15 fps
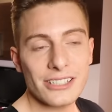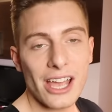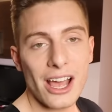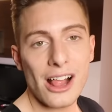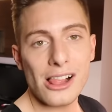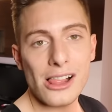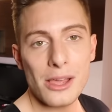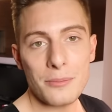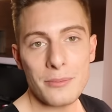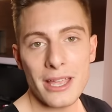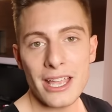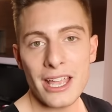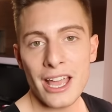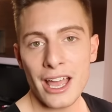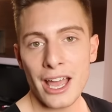Tell
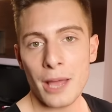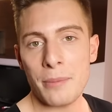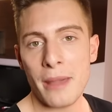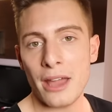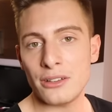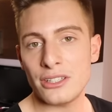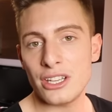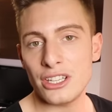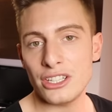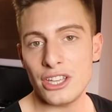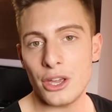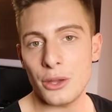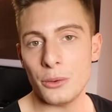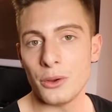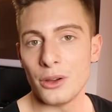me about
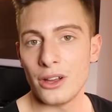you.